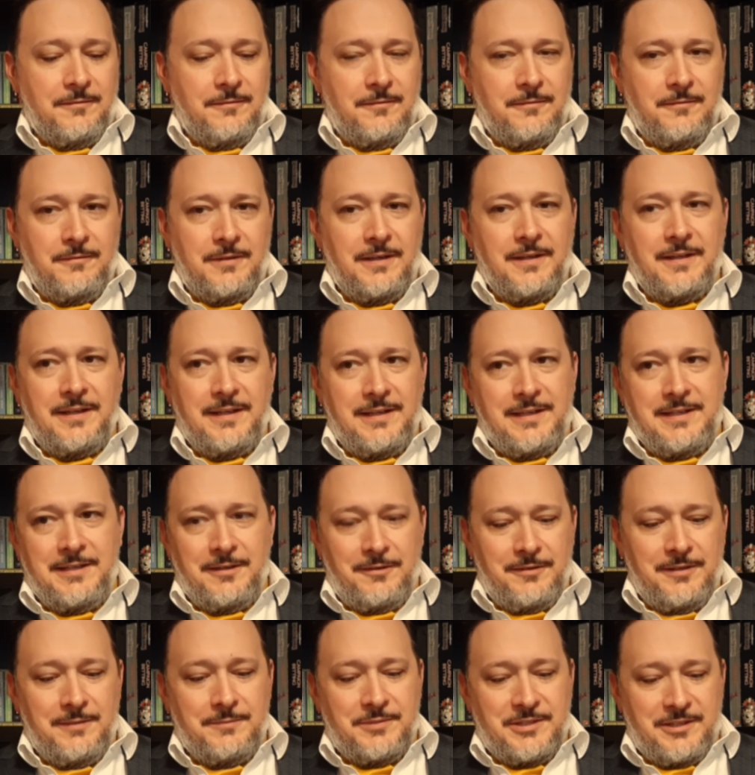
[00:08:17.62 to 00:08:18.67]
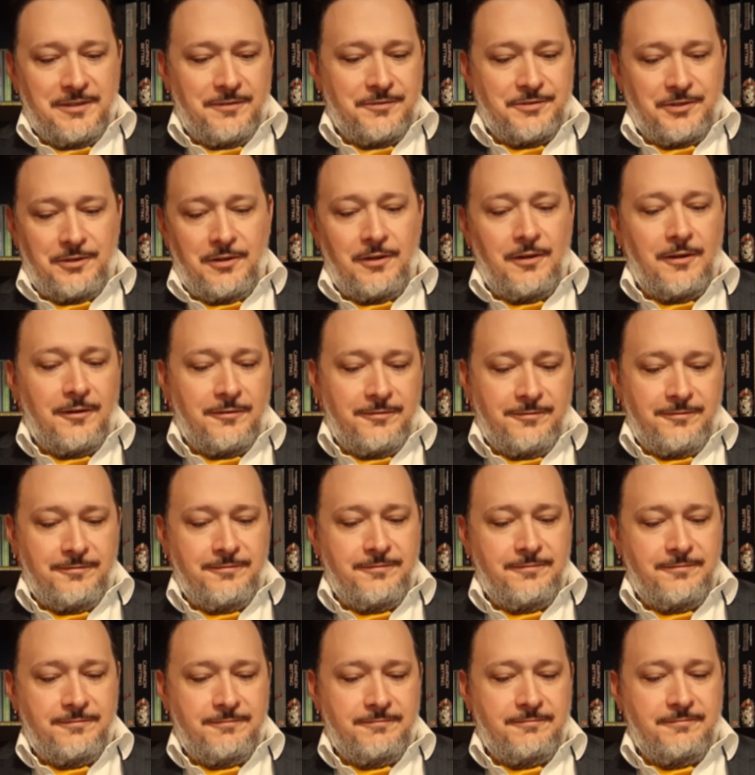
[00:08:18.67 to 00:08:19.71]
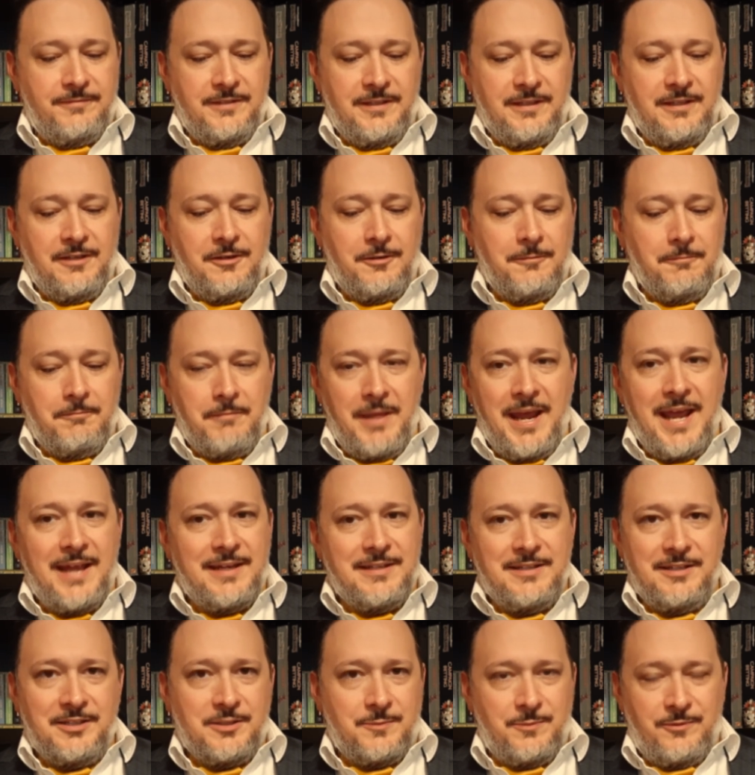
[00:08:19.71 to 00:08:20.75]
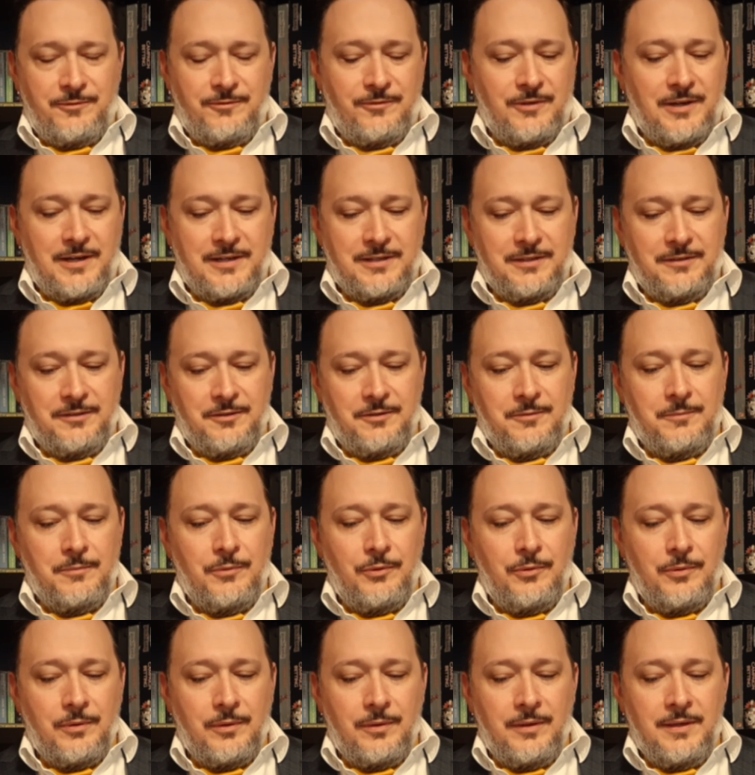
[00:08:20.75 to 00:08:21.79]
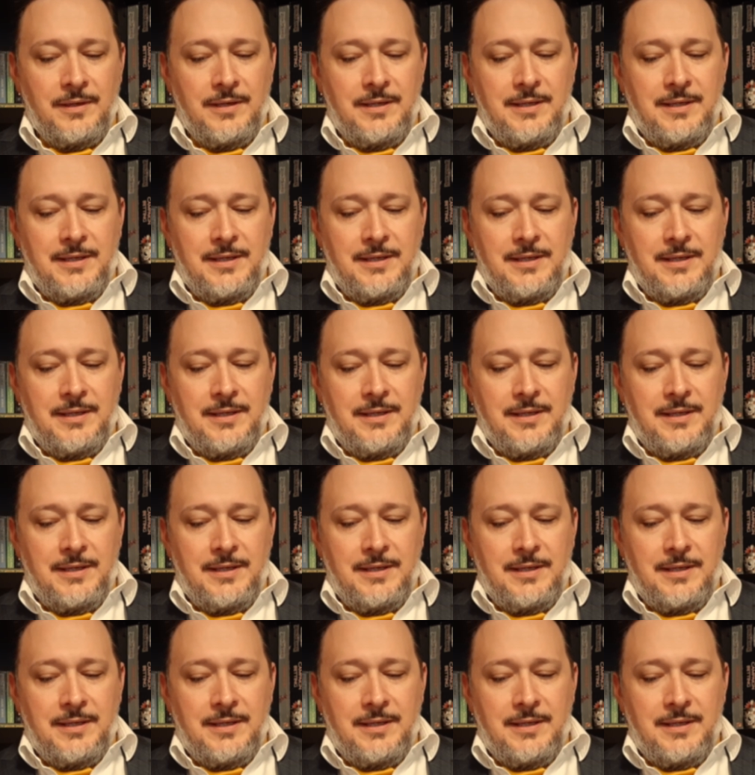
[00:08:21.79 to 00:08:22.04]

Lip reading: While they killed themselves off in their madness before I could learn more,